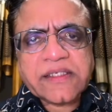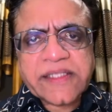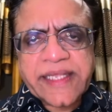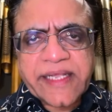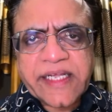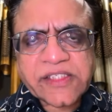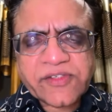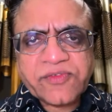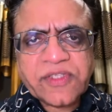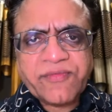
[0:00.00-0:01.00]
thing
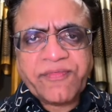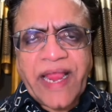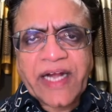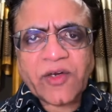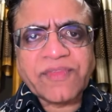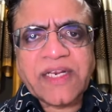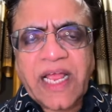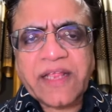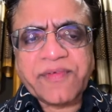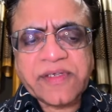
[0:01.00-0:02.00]
is the fact of the
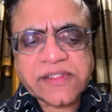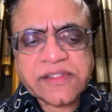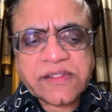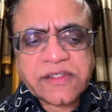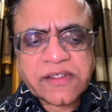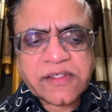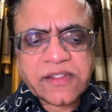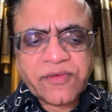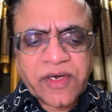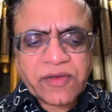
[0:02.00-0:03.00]
life is
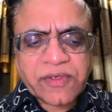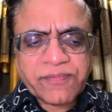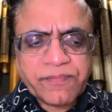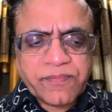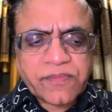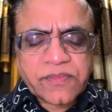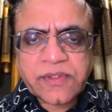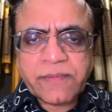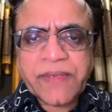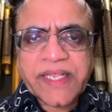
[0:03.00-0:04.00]
the one of
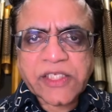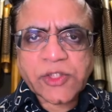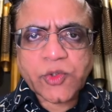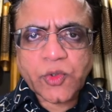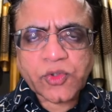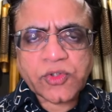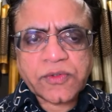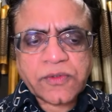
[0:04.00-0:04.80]
the biggest truth